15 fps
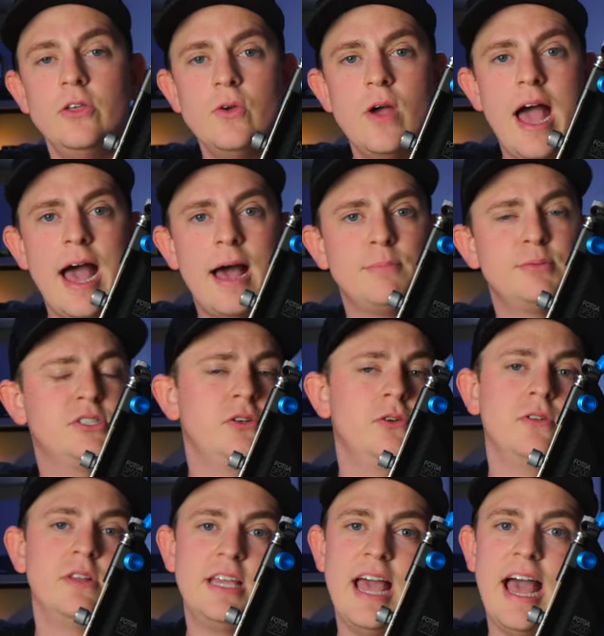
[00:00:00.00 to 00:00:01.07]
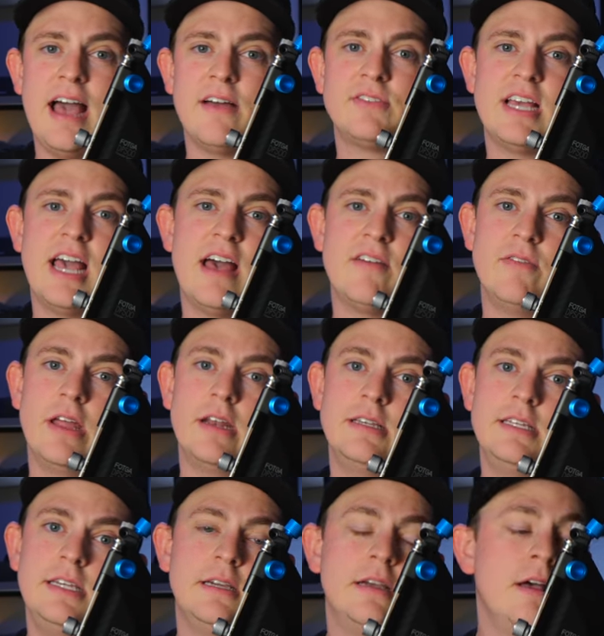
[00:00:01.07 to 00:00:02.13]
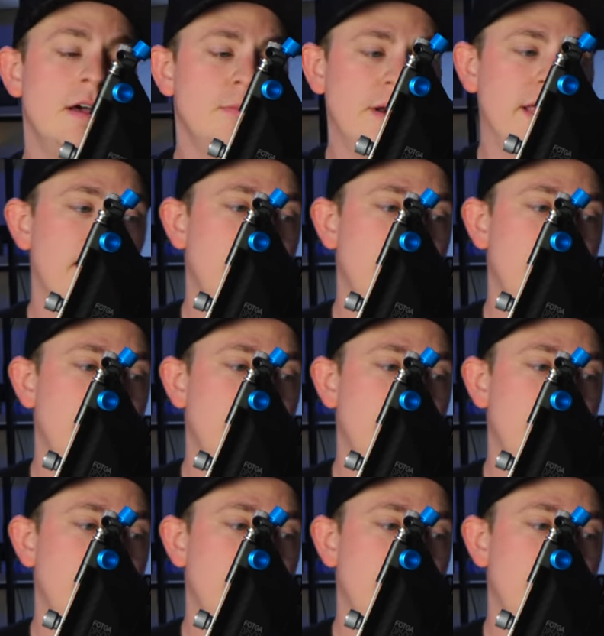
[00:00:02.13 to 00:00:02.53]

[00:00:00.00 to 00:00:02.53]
you absolutely have to have ND. But